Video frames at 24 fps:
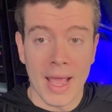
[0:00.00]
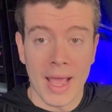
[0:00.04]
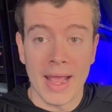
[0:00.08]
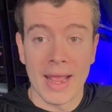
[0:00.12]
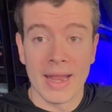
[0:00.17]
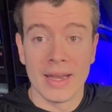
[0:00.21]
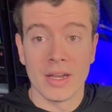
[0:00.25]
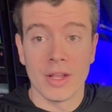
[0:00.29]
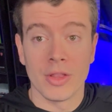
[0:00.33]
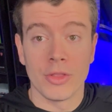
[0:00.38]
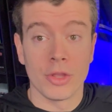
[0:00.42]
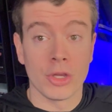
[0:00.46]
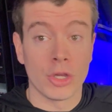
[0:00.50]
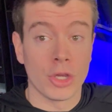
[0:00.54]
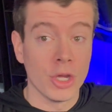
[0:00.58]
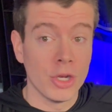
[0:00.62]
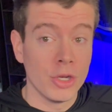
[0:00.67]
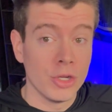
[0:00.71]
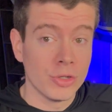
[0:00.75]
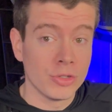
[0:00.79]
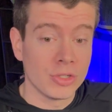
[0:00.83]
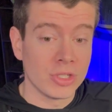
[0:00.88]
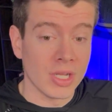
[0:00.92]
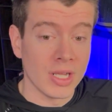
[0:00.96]
And the good
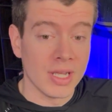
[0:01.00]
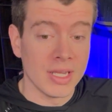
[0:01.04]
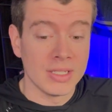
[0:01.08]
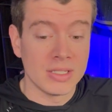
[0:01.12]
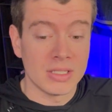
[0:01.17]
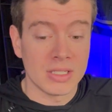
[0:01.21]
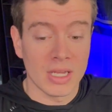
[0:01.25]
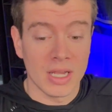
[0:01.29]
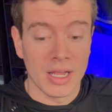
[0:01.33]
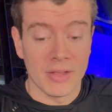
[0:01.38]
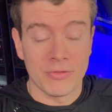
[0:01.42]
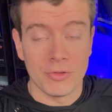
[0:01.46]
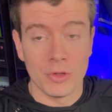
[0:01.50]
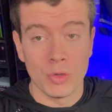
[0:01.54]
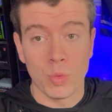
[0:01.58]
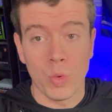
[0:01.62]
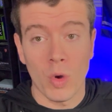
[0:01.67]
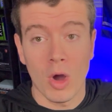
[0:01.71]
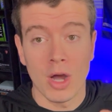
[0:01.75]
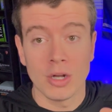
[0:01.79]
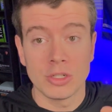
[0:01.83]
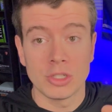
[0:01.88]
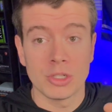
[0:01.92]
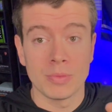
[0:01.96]
news is, if you
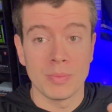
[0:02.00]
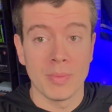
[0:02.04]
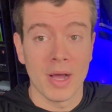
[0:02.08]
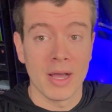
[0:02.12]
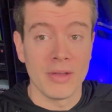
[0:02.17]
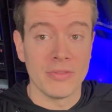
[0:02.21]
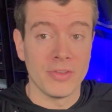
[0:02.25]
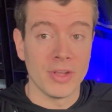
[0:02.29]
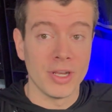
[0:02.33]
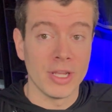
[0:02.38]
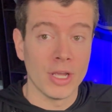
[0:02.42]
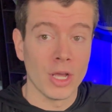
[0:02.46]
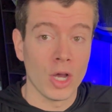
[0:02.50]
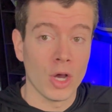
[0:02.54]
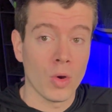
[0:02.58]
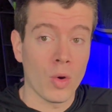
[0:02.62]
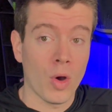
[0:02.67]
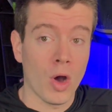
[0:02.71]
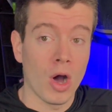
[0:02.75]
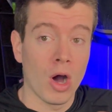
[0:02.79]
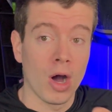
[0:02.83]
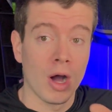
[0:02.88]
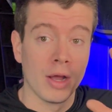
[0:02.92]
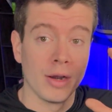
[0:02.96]
watched my video
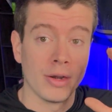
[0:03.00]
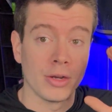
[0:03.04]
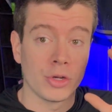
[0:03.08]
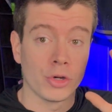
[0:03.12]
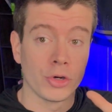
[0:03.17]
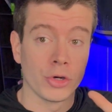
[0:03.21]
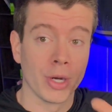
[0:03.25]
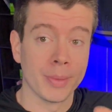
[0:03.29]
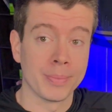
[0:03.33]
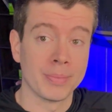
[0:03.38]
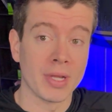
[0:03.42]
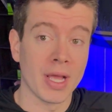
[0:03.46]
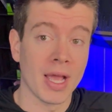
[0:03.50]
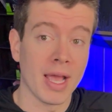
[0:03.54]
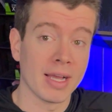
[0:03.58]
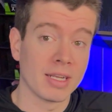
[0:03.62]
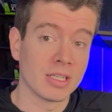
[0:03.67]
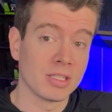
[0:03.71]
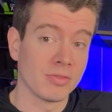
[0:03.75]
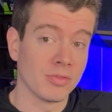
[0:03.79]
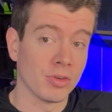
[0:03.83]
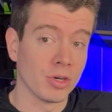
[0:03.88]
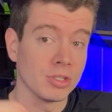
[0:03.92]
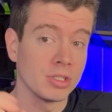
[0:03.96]
on
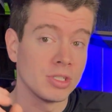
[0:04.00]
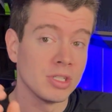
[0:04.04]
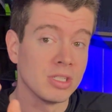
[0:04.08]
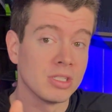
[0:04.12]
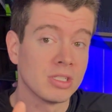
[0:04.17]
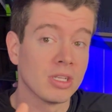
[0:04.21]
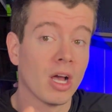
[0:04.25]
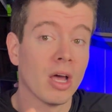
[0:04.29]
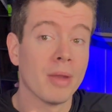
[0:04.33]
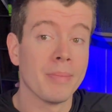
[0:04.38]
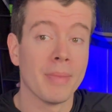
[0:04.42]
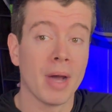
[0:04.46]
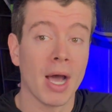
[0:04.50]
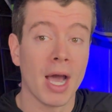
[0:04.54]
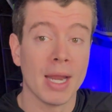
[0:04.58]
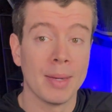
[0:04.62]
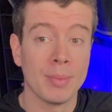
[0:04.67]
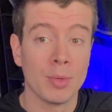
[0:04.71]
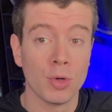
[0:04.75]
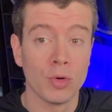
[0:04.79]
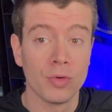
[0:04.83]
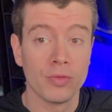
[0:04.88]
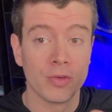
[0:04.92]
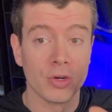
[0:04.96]
Kryptex versus
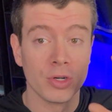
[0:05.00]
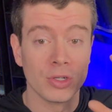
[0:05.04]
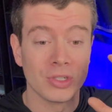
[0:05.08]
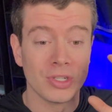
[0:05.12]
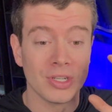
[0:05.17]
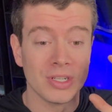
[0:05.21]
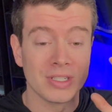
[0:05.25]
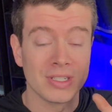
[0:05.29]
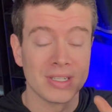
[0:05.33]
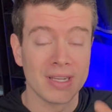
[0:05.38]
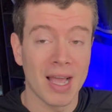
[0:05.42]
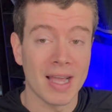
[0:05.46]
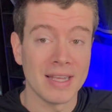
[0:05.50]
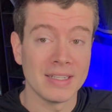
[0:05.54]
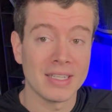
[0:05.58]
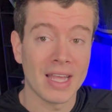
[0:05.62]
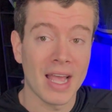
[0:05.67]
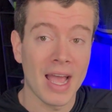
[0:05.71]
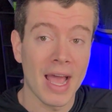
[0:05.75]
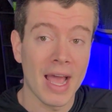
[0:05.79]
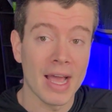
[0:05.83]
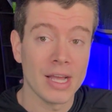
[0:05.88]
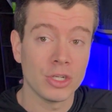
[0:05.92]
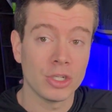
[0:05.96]
Unmineable versus
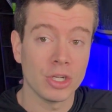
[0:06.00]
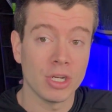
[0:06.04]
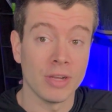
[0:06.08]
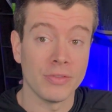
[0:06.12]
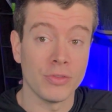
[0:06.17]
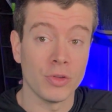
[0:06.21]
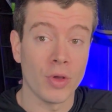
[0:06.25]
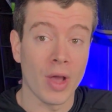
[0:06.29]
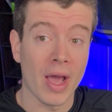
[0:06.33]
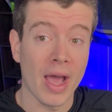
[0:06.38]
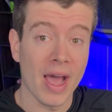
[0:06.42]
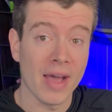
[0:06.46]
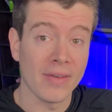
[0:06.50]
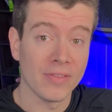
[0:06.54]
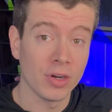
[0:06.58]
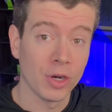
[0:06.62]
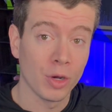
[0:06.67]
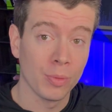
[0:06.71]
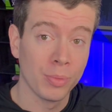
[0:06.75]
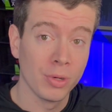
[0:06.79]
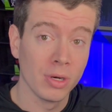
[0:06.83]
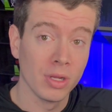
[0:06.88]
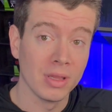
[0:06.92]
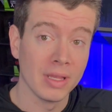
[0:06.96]
NiceHash, and if you haven't, I'll
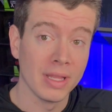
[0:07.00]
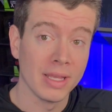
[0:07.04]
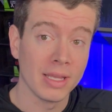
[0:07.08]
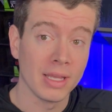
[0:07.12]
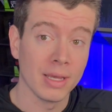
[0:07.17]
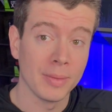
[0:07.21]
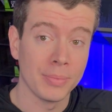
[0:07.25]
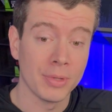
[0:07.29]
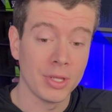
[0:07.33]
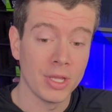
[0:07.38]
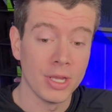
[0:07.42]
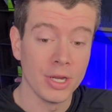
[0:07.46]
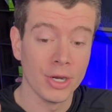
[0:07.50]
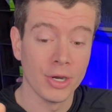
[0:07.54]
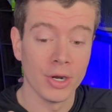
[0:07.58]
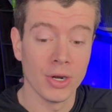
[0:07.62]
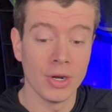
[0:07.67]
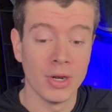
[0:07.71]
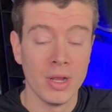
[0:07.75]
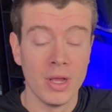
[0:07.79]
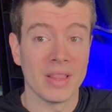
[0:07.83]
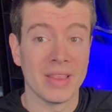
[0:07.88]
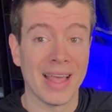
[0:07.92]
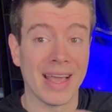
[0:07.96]
put a link up
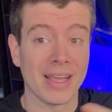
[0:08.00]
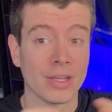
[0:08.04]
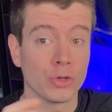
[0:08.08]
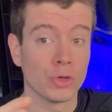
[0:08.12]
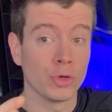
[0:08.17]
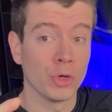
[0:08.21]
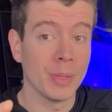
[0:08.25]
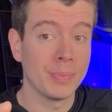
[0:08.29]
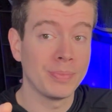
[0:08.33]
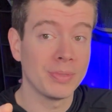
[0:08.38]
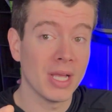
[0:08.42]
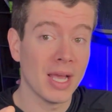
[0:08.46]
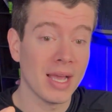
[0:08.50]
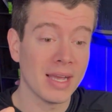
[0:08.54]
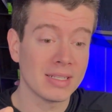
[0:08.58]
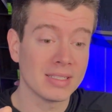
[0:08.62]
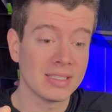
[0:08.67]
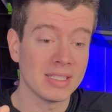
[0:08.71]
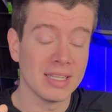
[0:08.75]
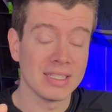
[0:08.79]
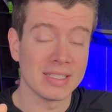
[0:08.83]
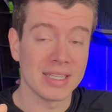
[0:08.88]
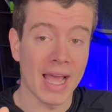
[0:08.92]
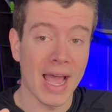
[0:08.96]
here, that Kryptex
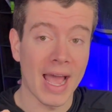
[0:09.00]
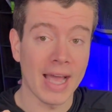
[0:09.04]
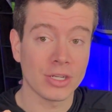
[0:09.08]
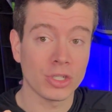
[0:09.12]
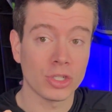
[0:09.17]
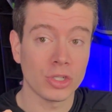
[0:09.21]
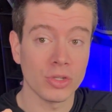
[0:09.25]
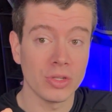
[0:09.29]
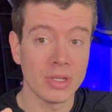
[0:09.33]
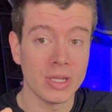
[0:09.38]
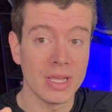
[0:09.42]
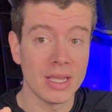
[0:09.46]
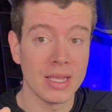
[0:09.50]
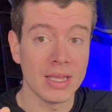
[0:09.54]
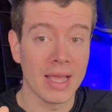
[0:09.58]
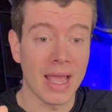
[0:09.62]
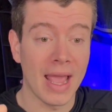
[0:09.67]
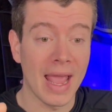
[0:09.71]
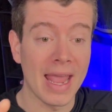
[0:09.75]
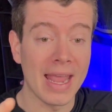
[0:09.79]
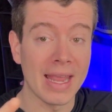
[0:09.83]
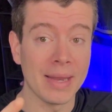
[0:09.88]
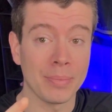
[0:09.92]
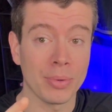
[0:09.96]
is actually
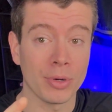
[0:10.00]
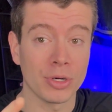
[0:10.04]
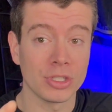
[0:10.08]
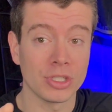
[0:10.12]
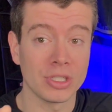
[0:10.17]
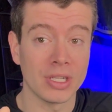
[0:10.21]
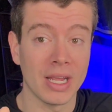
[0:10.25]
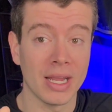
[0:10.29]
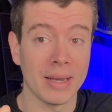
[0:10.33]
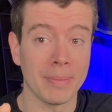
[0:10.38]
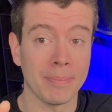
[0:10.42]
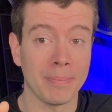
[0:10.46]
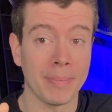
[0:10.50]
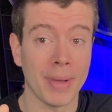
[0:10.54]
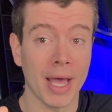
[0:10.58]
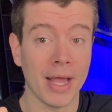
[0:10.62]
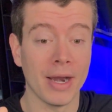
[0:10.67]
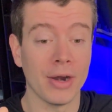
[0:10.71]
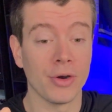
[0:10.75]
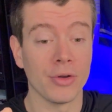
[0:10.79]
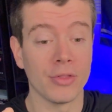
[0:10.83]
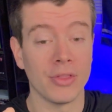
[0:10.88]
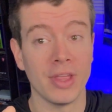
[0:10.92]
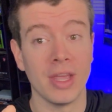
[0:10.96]
eight percent
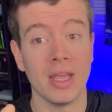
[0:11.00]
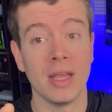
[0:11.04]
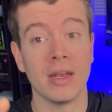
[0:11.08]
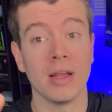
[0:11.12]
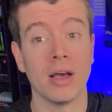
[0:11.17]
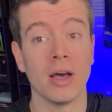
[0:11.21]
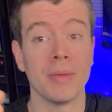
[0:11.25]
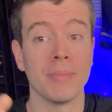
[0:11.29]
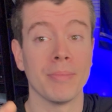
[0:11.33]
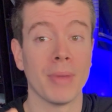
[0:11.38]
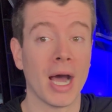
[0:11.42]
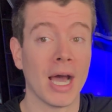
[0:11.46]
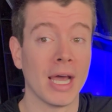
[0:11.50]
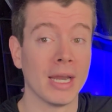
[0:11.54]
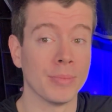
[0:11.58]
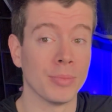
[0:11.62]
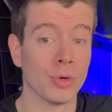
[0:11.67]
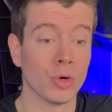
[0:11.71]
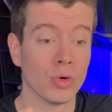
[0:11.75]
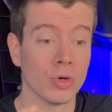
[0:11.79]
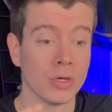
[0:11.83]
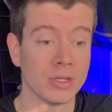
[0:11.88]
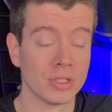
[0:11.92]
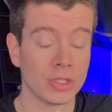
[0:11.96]
better than
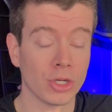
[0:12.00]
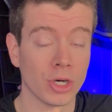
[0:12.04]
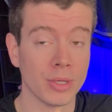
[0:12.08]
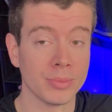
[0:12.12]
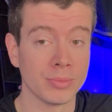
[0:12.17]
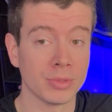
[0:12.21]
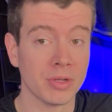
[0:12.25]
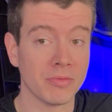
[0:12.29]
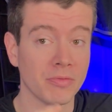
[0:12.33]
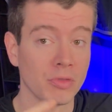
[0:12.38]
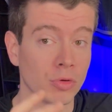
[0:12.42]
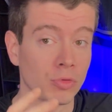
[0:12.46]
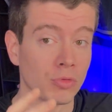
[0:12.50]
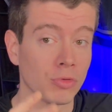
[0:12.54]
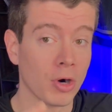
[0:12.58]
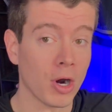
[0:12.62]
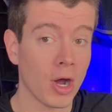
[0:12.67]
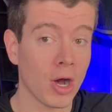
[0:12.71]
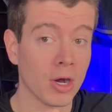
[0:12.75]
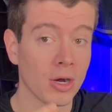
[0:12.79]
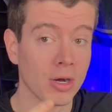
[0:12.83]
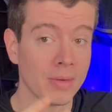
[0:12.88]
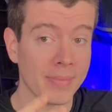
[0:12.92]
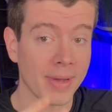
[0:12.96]
Unmineable in terms of the
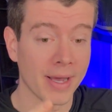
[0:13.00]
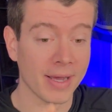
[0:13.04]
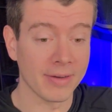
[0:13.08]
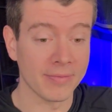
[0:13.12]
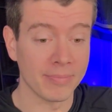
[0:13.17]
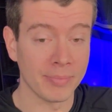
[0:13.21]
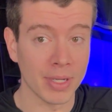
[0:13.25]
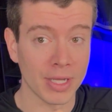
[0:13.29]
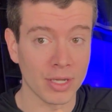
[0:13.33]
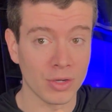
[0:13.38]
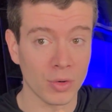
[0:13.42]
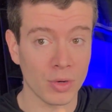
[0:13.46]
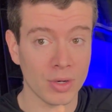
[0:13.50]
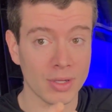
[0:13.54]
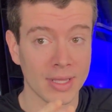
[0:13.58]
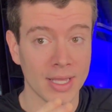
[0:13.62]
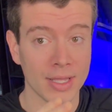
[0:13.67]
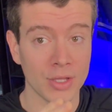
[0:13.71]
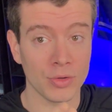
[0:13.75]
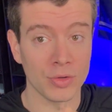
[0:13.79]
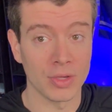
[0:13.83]
raw amount of Bitcoin that you